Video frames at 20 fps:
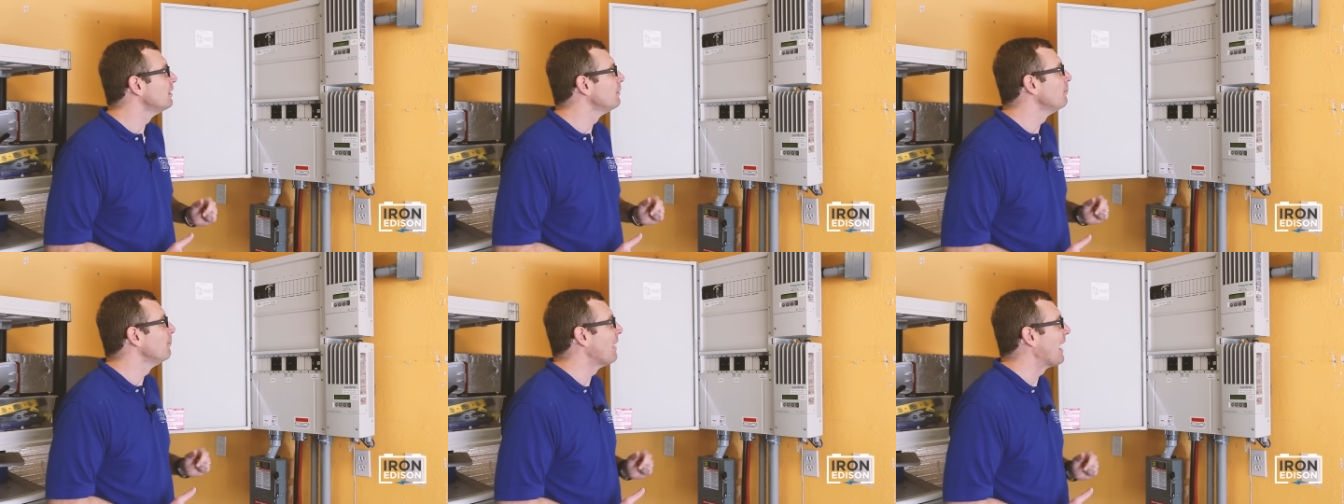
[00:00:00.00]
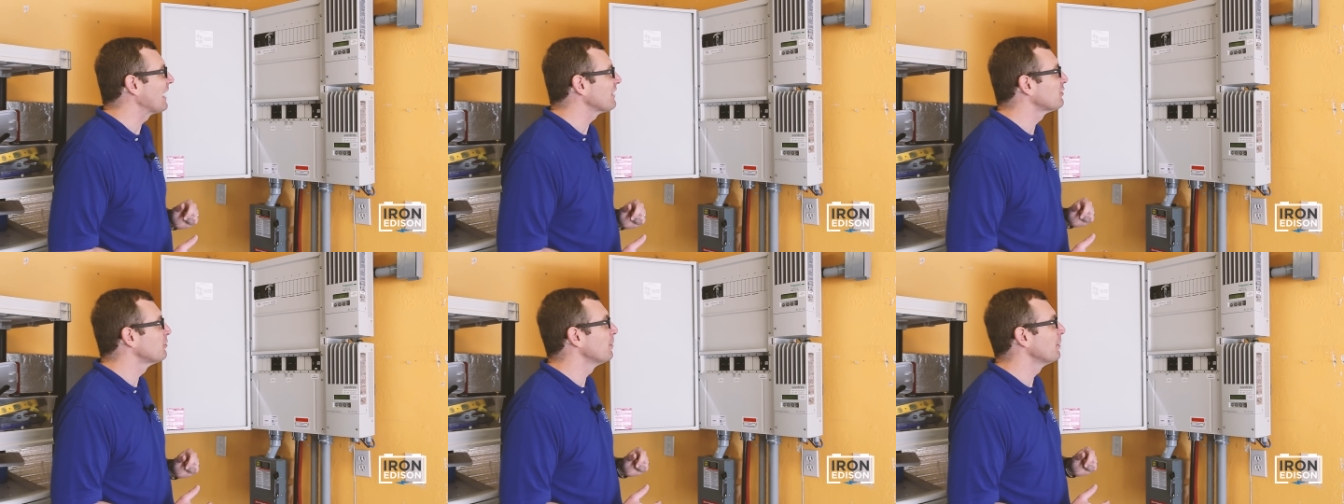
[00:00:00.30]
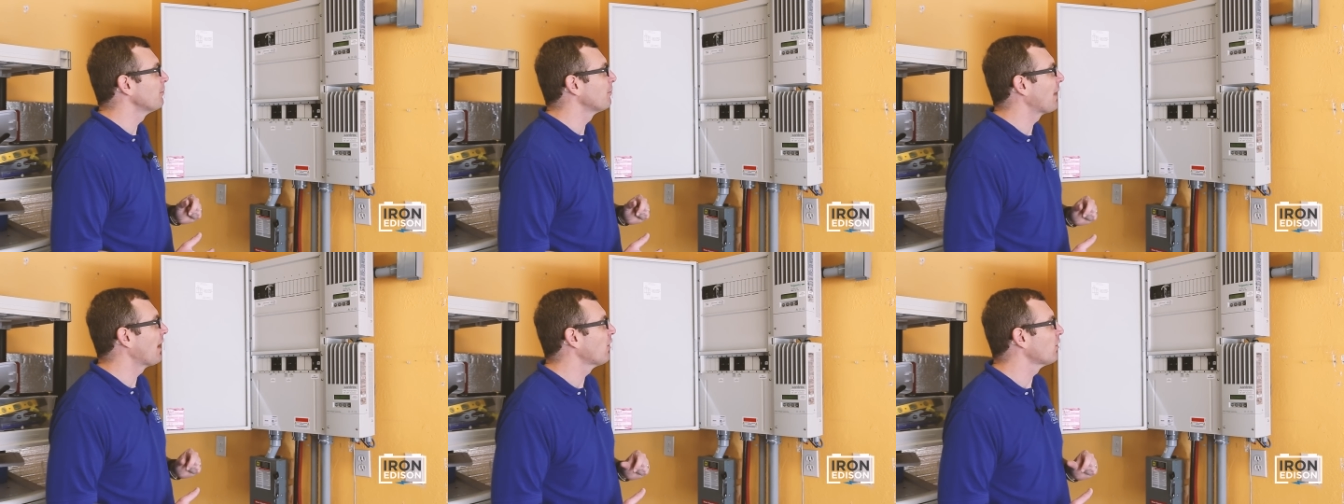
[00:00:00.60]

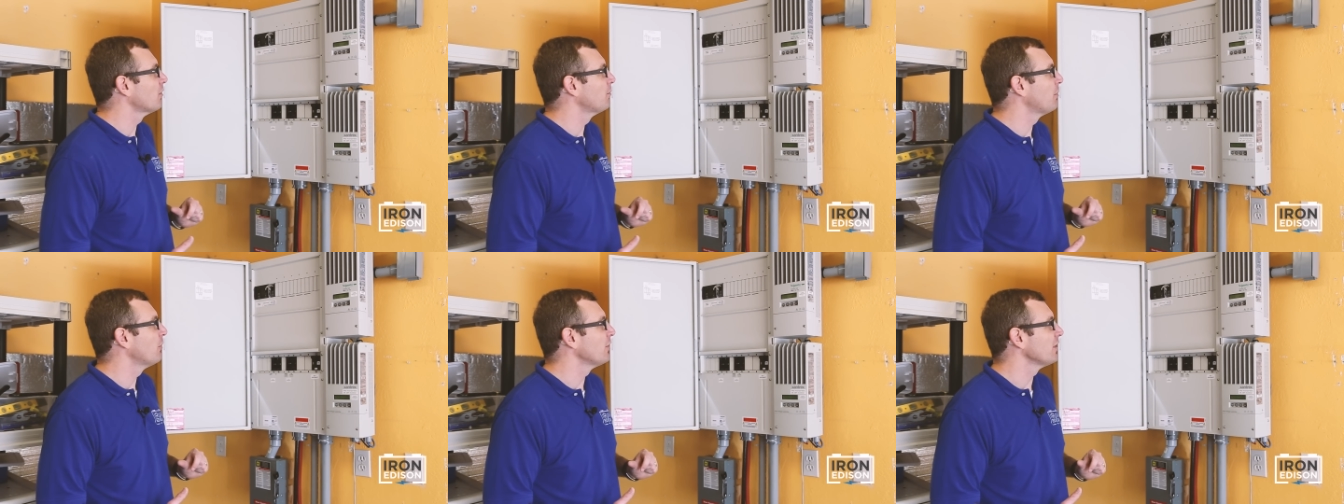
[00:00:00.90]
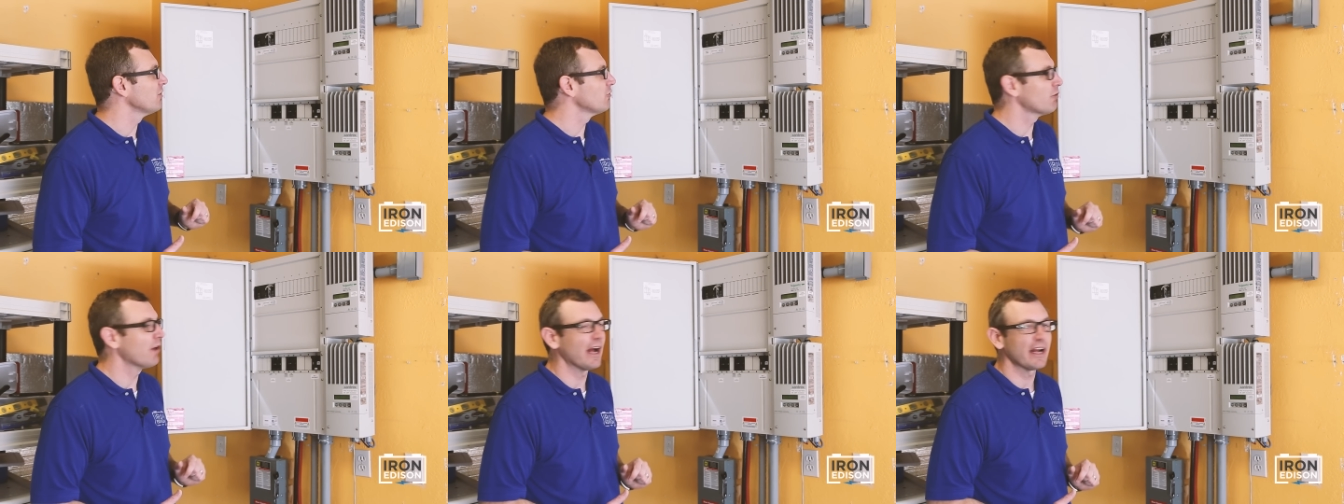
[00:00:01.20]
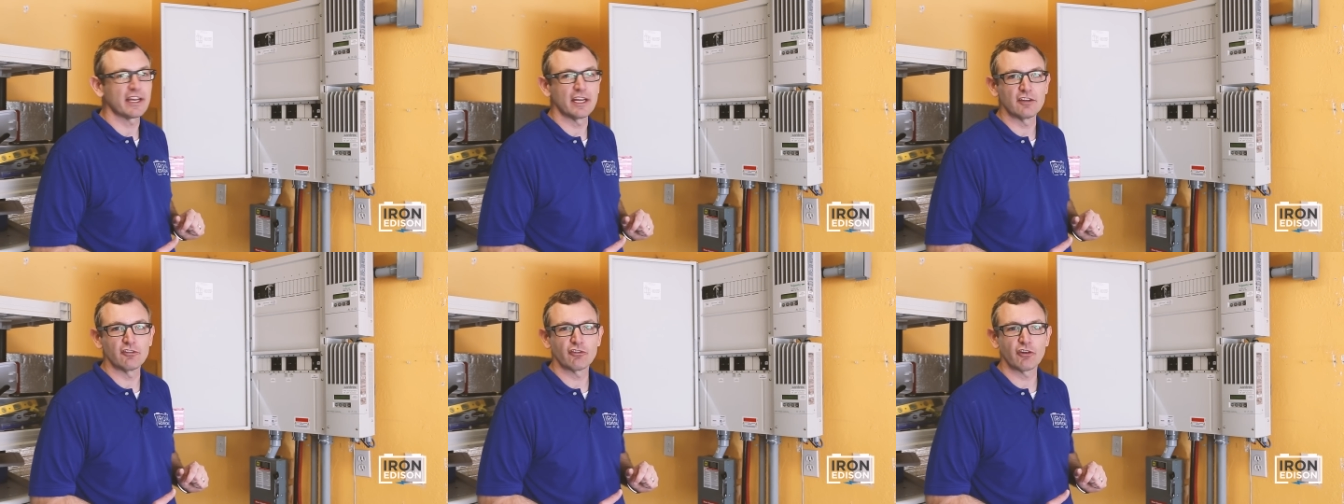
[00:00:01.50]
maximum power point
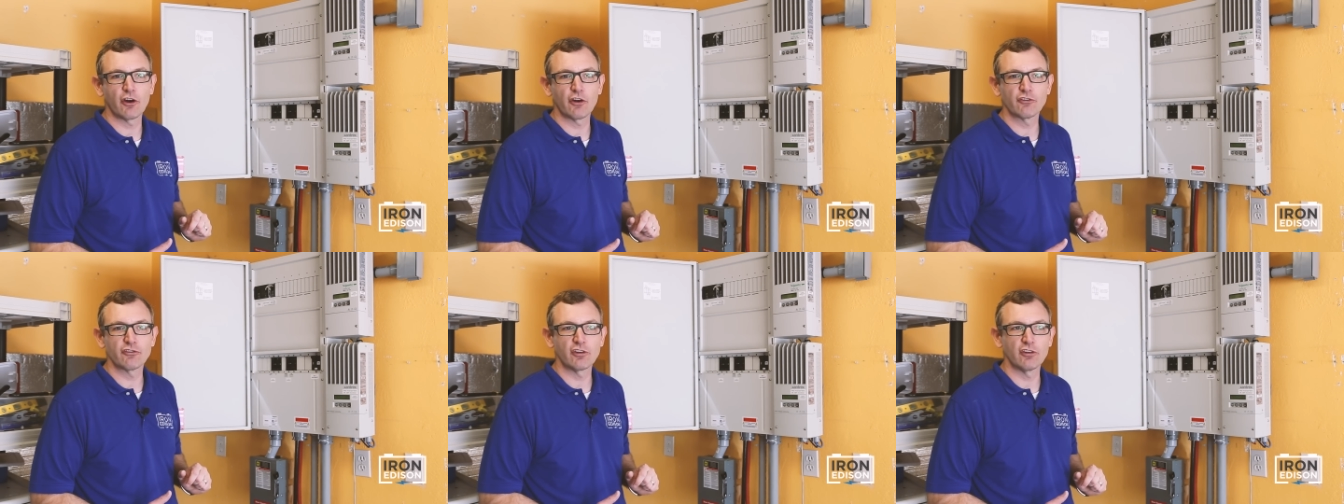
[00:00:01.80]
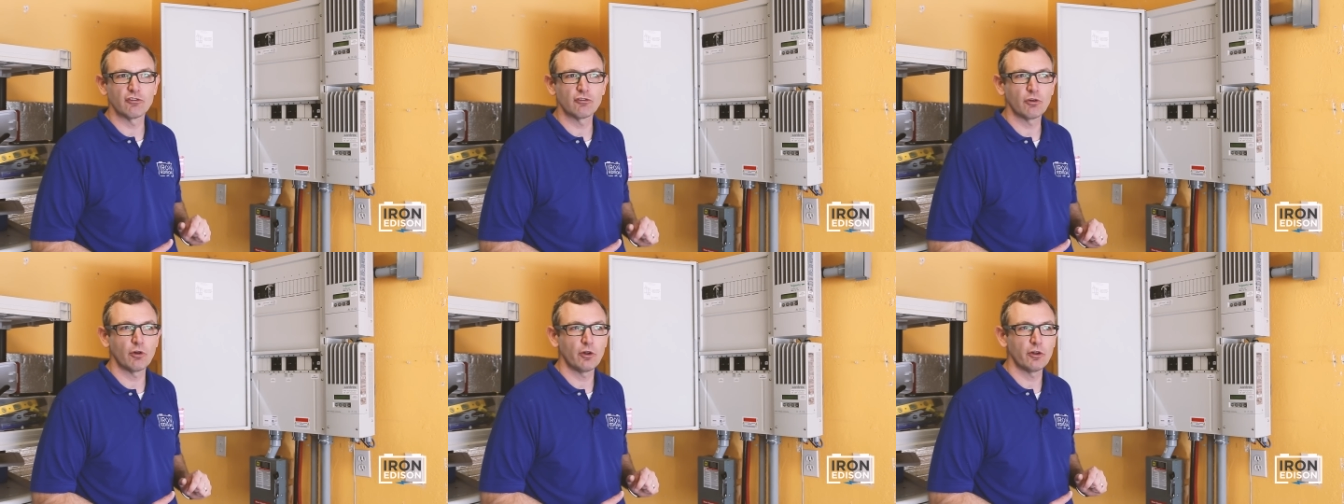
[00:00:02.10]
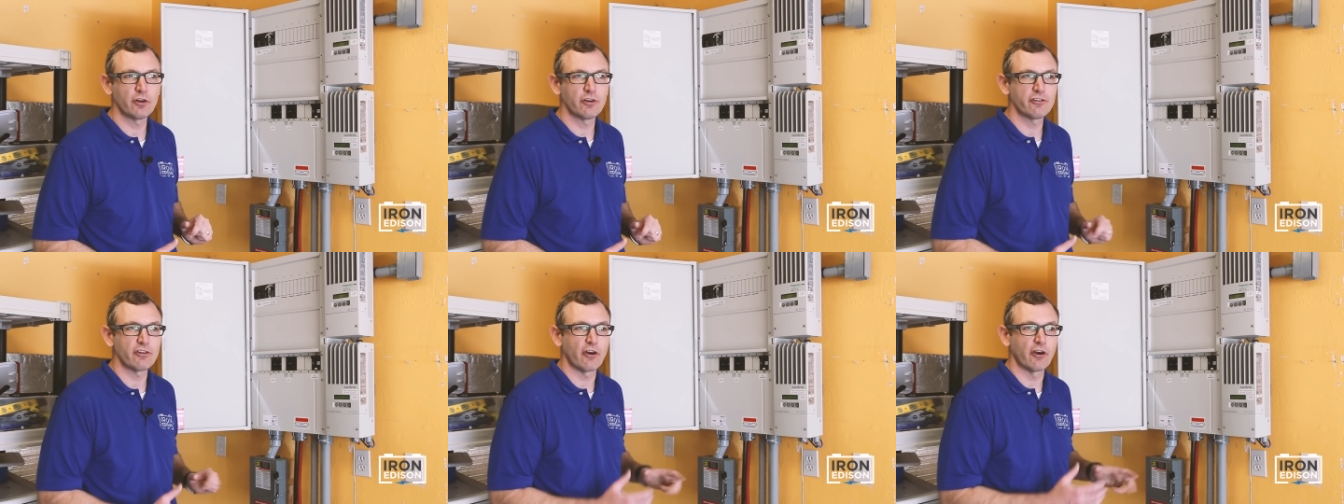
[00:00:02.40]
tracking charge
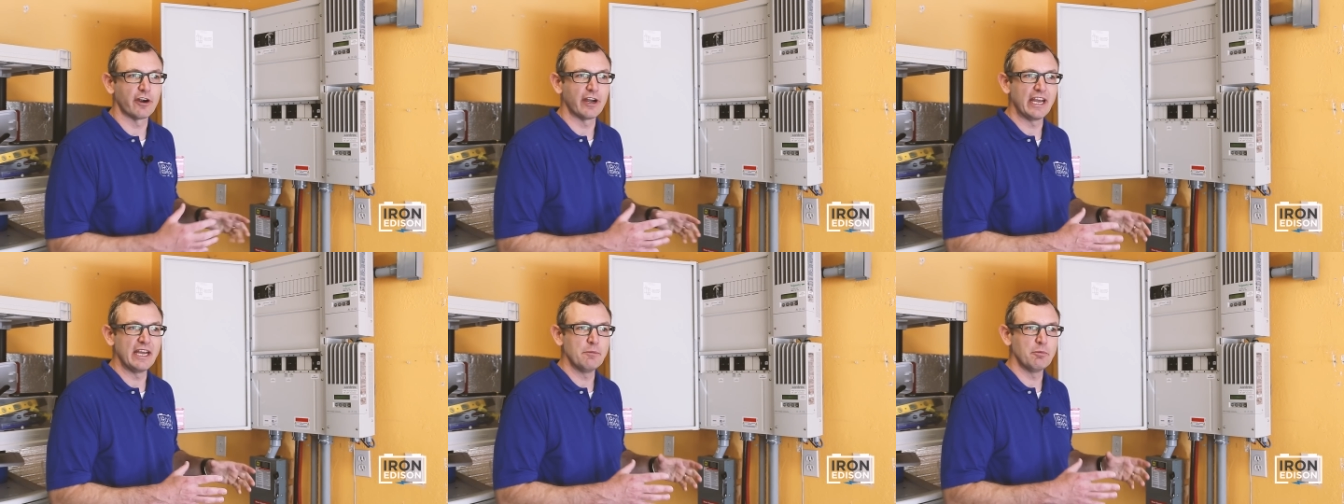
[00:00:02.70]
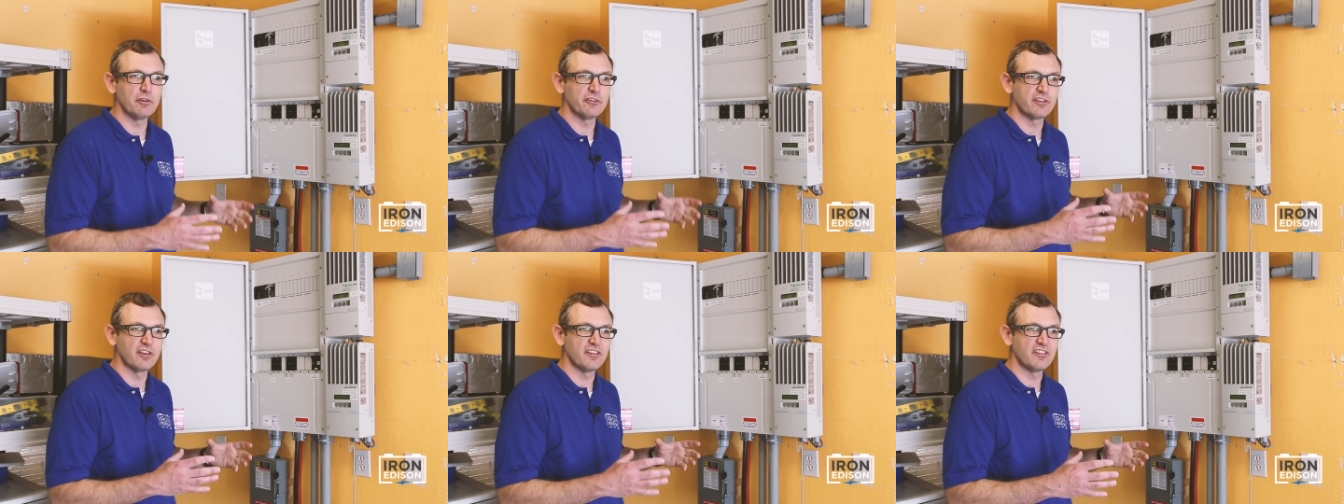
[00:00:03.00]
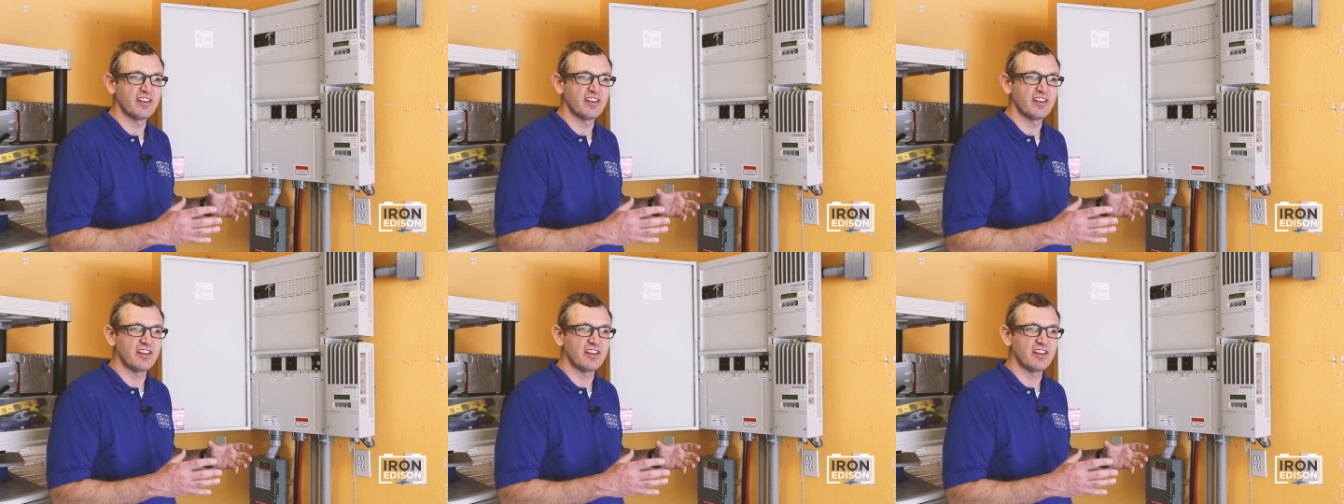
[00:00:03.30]
controllers are able to